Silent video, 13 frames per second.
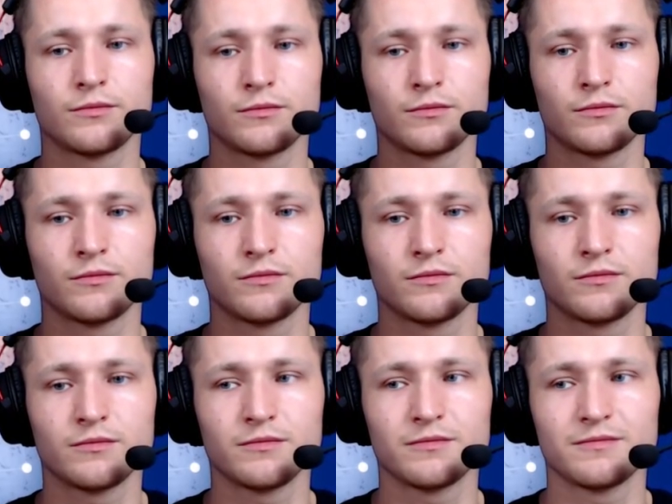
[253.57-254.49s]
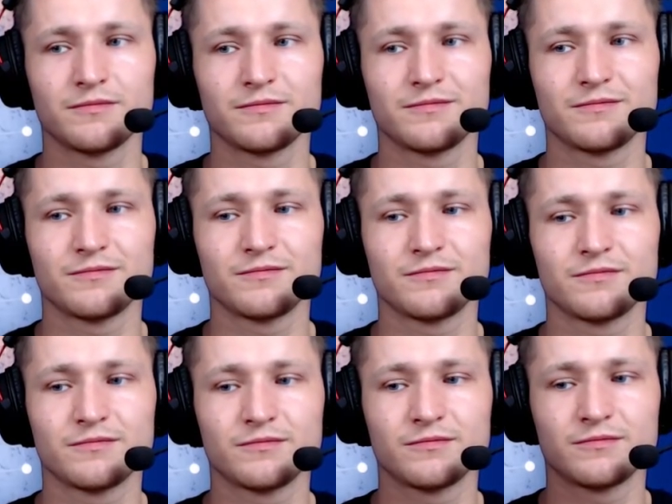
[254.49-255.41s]

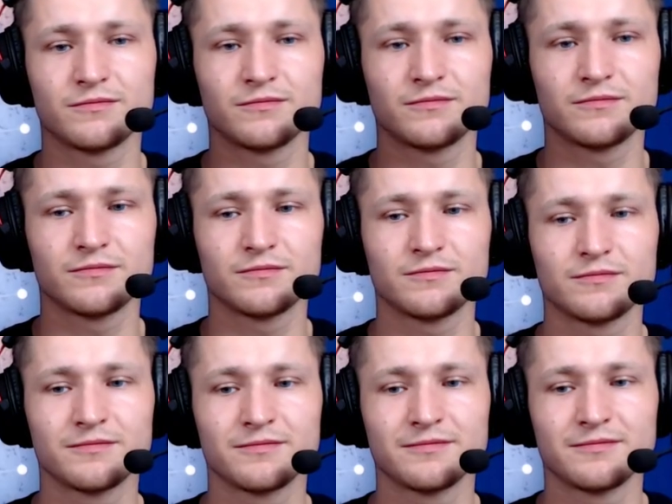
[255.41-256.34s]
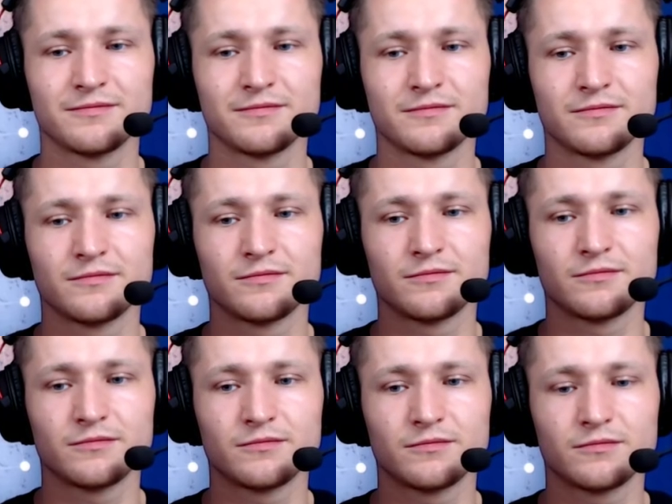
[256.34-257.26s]

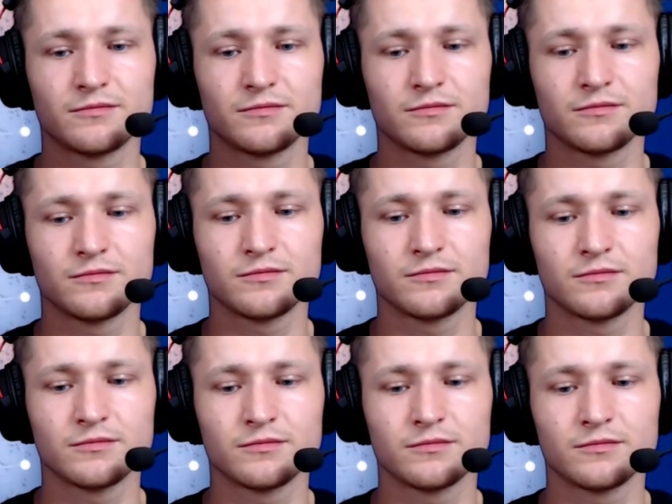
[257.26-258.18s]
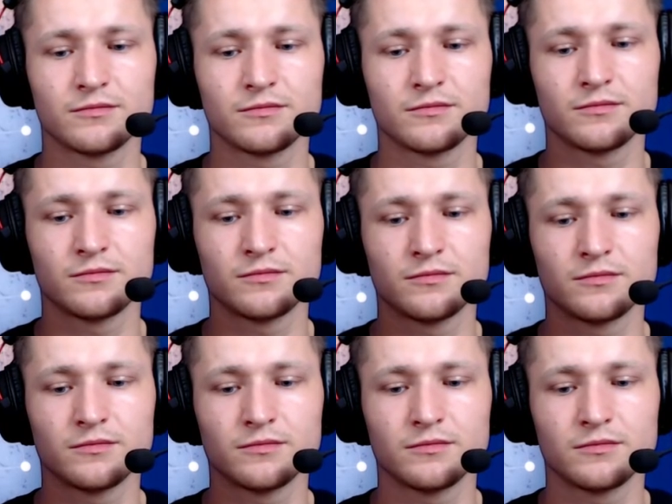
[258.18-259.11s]

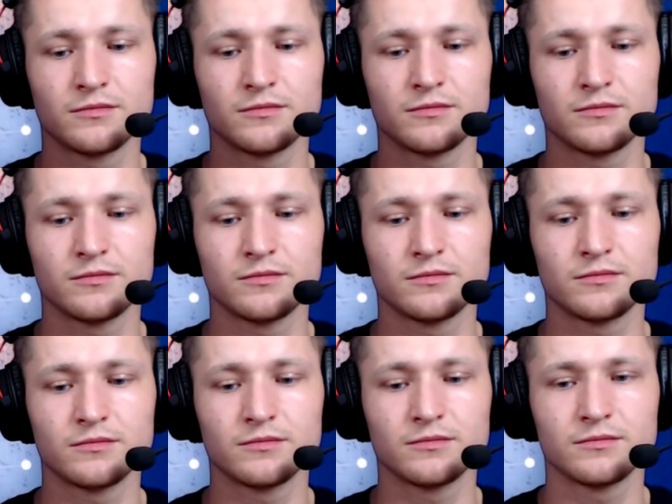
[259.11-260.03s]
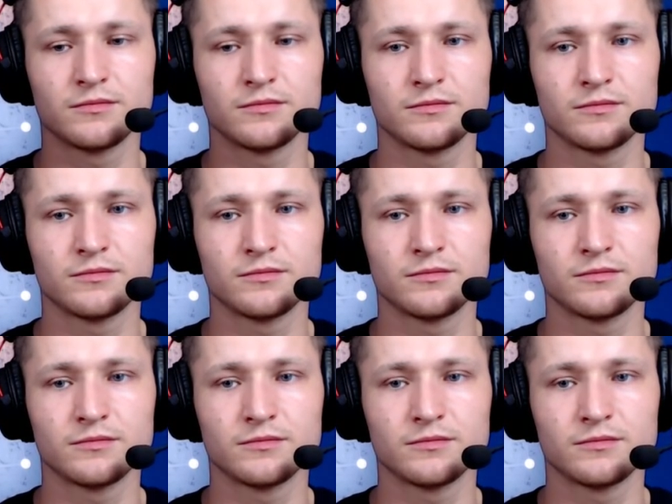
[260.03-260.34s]
The person shown says nothing.